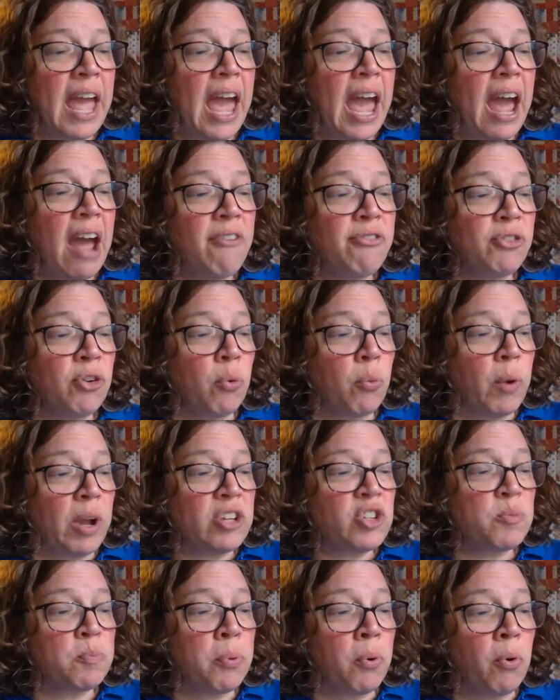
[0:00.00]
After
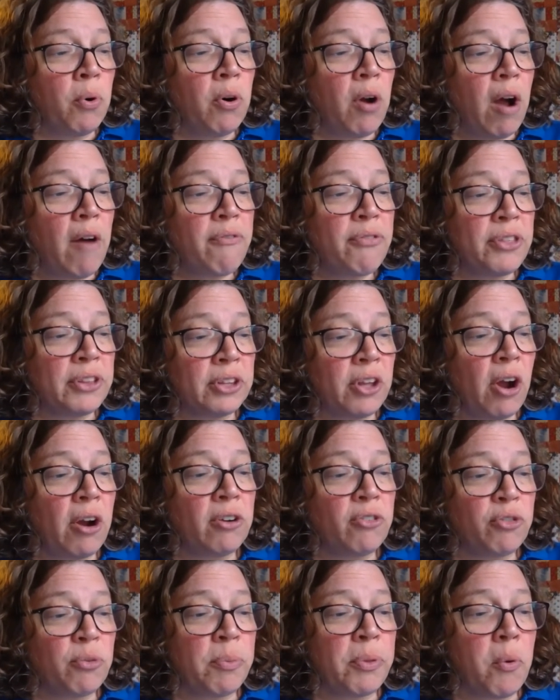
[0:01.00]
which, pour off the
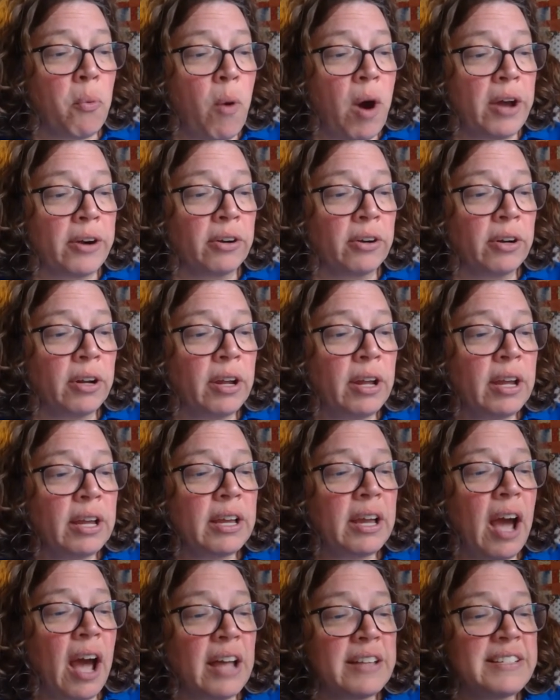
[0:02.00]
lard from the water,
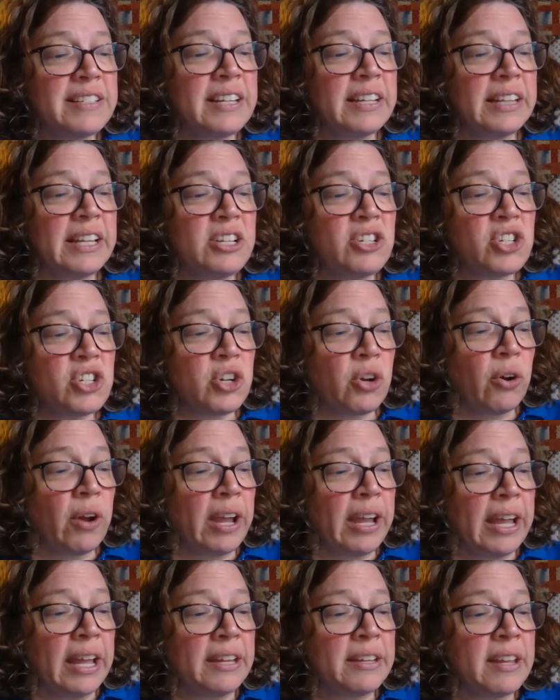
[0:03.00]
constantly
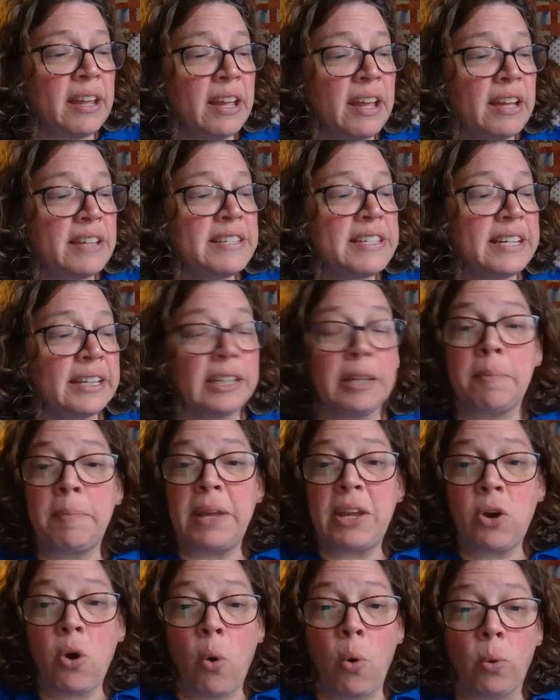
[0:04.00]
stirring it until it be
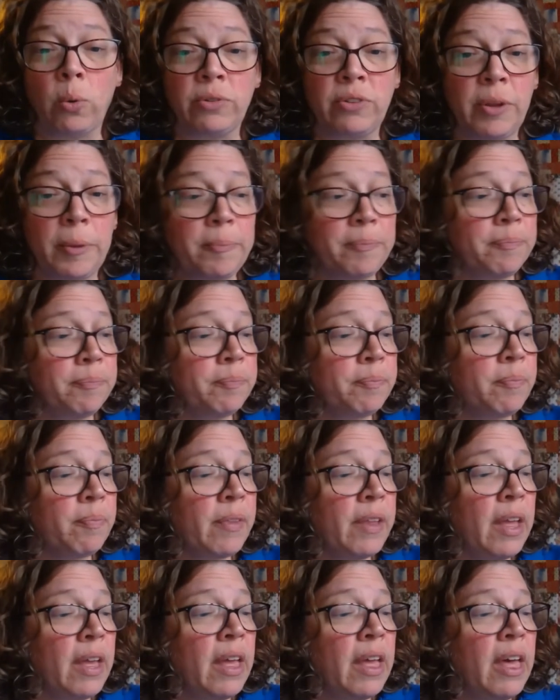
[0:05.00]
cold.
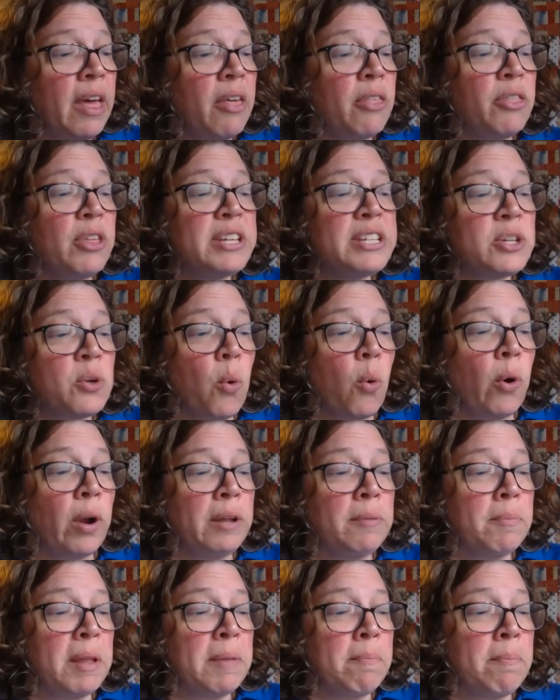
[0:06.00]
This
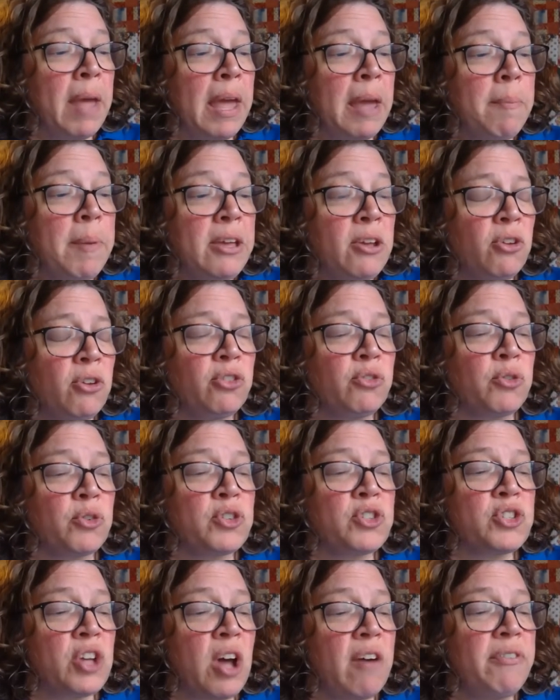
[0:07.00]
ointment may be used for
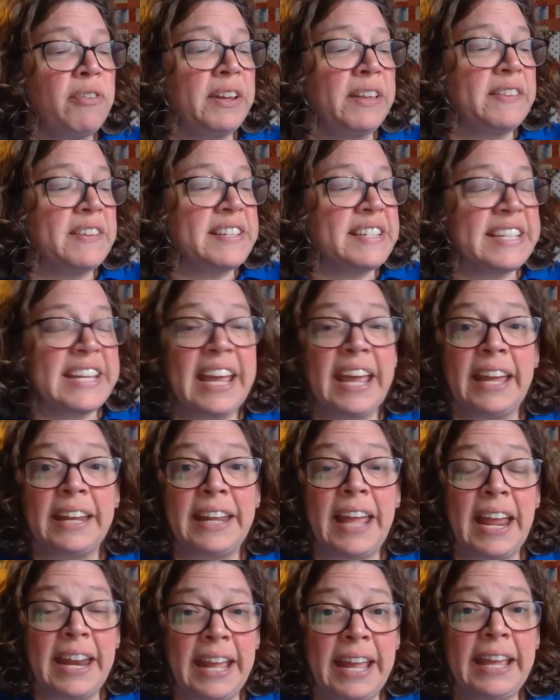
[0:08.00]
softening the
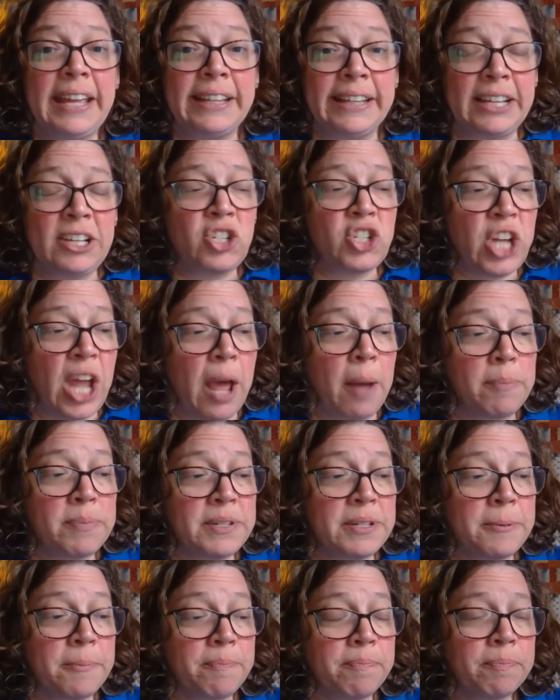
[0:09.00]
skin and healing
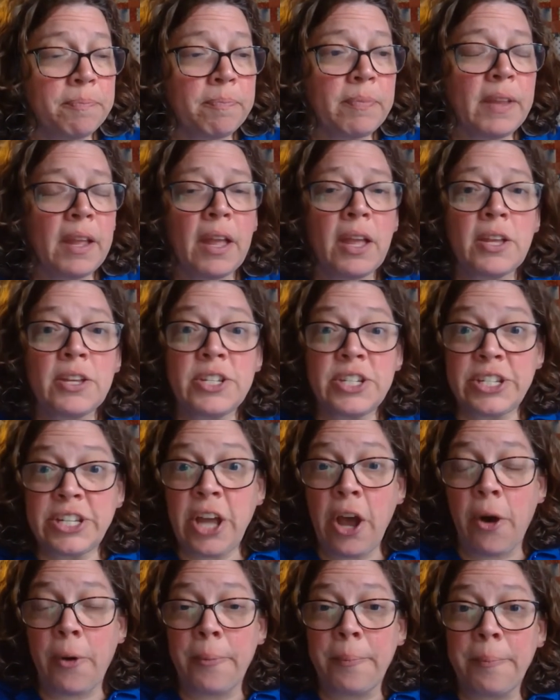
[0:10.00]
chaps.
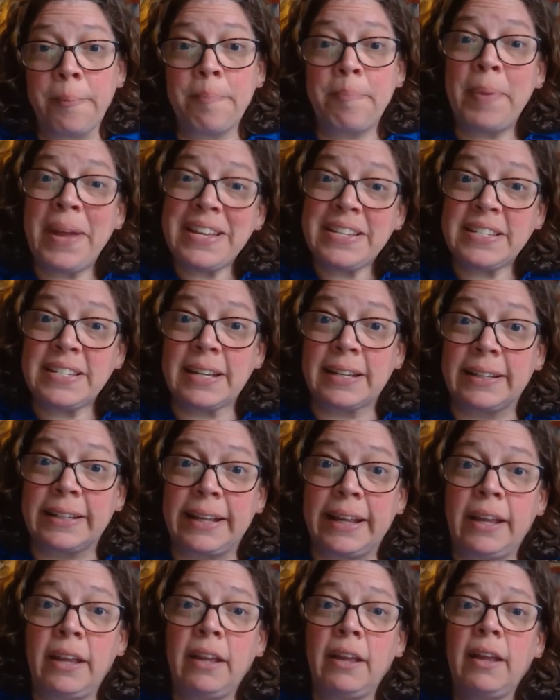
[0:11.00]
So,
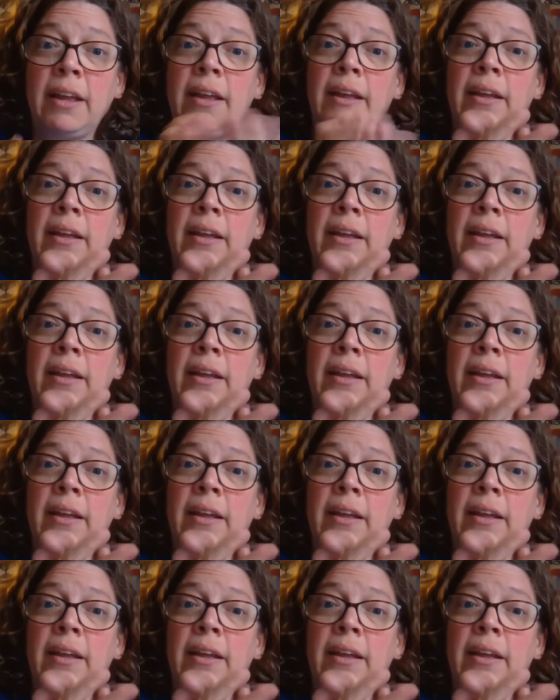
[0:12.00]
basically,